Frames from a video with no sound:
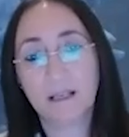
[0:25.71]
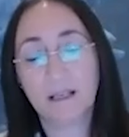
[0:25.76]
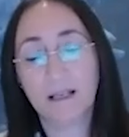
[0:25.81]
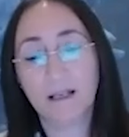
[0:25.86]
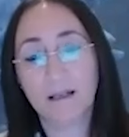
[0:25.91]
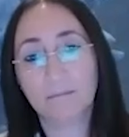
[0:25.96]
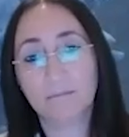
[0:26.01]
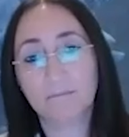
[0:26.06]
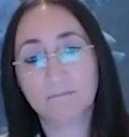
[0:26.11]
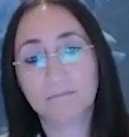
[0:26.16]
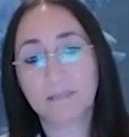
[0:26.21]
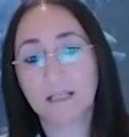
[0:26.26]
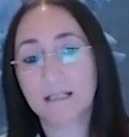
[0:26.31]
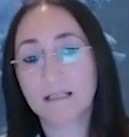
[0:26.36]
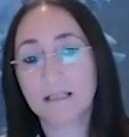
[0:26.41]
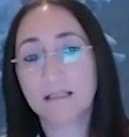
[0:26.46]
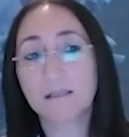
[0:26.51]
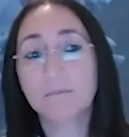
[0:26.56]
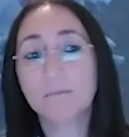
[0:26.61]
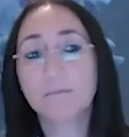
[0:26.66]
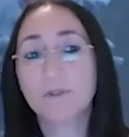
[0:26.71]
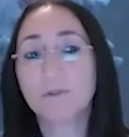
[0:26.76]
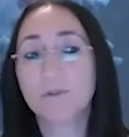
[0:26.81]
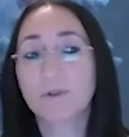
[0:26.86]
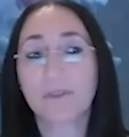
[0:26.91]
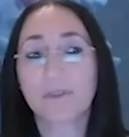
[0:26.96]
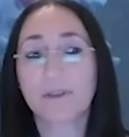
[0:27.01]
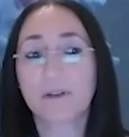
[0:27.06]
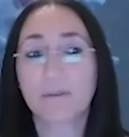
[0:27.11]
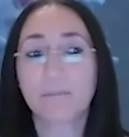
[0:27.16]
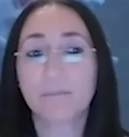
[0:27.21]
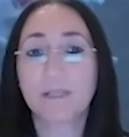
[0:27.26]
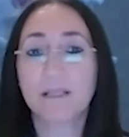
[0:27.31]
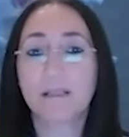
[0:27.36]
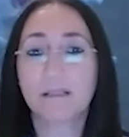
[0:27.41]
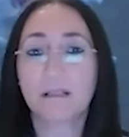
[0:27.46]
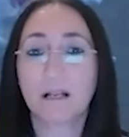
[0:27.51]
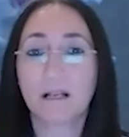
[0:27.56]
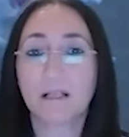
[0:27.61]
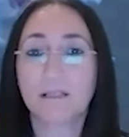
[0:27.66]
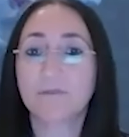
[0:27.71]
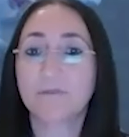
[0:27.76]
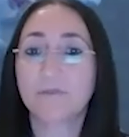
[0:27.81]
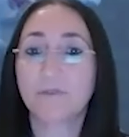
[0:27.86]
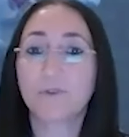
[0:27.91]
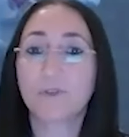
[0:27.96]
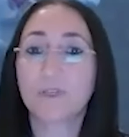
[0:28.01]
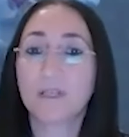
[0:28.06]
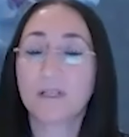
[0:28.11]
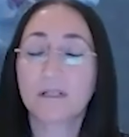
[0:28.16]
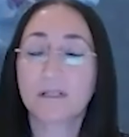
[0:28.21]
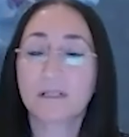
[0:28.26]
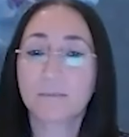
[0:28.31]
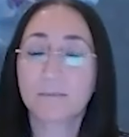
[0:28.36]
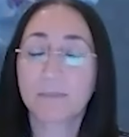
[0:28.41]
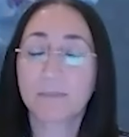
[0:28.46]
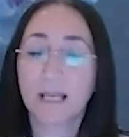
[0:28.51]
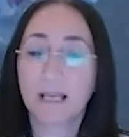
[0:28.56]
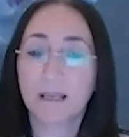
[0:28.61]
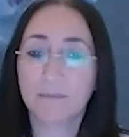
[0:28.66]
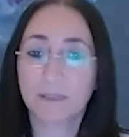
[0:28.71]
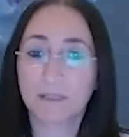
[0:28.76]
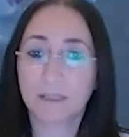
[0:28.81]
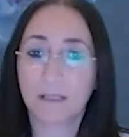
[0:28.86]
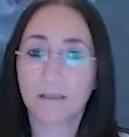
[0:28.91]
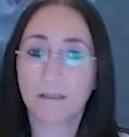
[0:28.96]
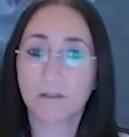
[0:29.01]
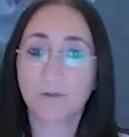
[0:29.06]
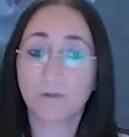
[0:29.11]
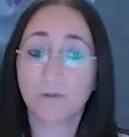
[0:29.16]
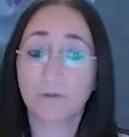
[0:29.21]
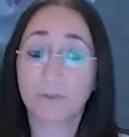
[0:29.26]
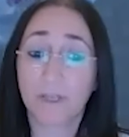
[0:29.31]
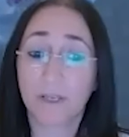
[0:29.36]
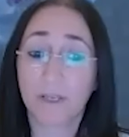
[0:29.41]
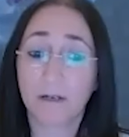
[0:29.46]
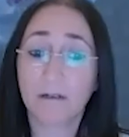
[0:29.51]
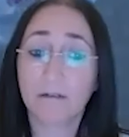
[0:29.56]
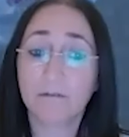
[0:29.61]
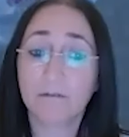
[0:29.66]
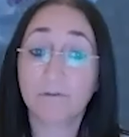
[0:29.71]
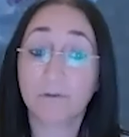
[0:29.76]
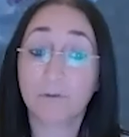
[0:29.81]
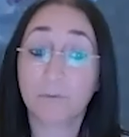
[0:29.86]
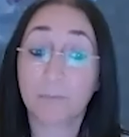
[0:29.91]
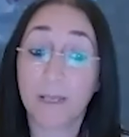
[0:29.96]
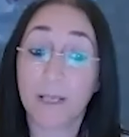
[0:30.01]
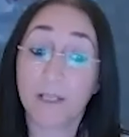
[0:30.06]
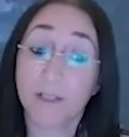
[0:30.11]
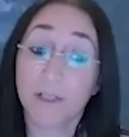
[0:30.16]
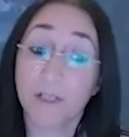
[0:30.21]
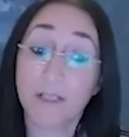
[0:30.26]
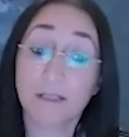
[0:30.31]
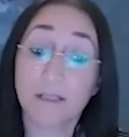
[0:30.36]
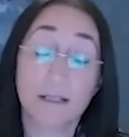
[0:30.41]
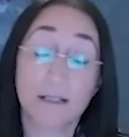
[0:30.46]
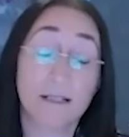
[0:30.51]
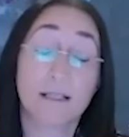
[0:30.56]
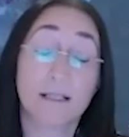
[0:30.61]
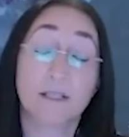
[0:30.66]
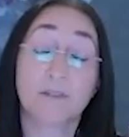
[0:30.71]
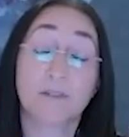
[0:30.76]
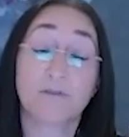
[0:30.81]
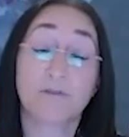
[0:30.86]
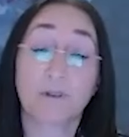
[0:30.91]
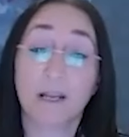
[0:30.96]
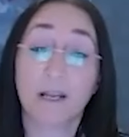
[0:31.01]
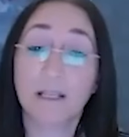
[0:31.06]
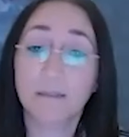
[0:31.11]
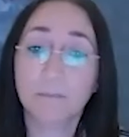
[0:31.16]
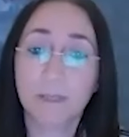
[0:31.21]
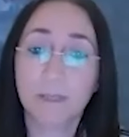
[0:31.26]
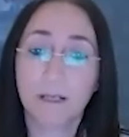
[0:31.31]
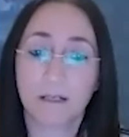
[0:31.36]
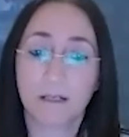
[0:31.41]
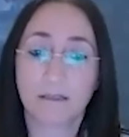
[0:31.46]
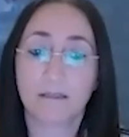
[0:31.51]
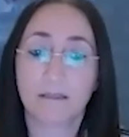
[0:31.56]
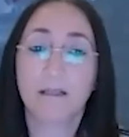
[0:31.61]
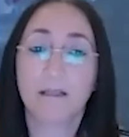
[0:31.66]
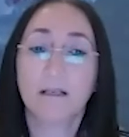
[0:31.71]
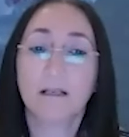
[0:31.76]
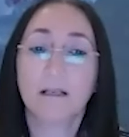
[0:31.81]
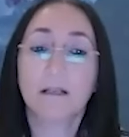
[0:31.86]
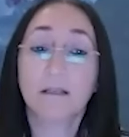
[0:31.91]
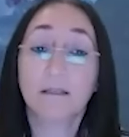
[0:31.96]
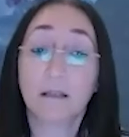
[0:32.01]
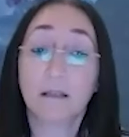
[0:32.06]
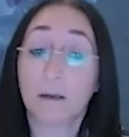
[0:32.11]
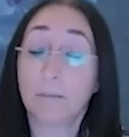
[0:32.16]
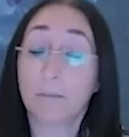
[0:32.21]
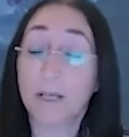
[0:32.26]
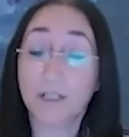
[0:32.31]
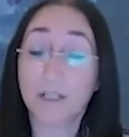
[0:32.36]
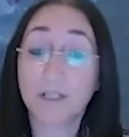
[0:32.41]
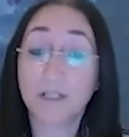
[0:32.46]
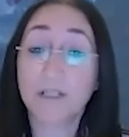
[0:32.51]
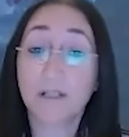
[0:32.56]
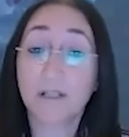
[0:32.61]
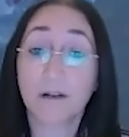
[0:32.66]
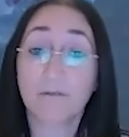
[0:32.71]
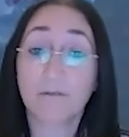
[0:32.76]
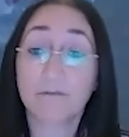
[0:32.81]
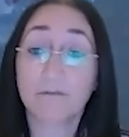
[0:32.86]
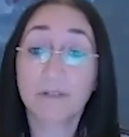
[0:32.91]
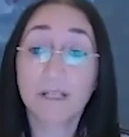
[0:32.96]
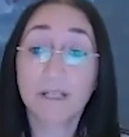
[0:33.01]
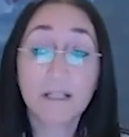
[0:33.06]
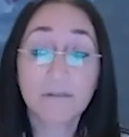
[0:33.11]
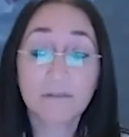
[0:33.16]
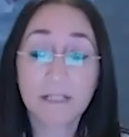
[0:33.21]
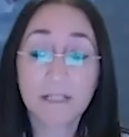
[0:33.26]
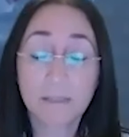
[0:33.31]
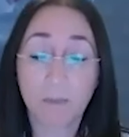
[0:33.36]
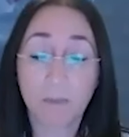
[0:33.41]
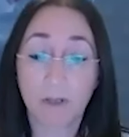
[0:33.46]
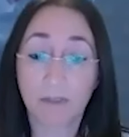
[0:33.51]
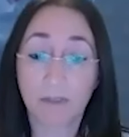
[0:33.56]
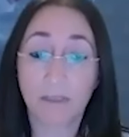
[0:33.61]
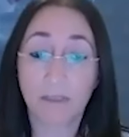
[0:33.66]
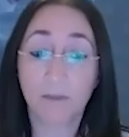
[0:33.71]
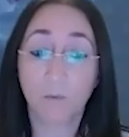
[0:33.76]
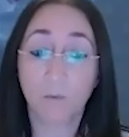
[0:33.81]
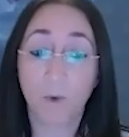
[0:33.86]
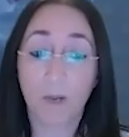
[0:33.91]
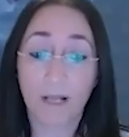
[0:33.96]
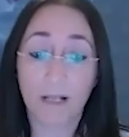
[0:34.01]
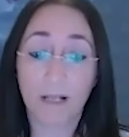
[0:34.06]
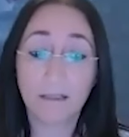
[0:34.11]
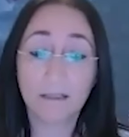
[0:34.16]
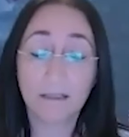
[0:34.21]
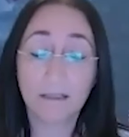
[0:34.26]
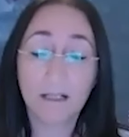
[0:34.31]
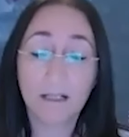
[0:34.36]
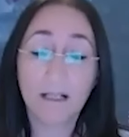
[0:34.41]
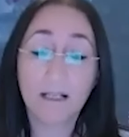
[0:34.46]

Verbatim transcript: Um, cancer immunotherapy in the last few years became standard of care for patients, and it's great because there are patients that are really responding well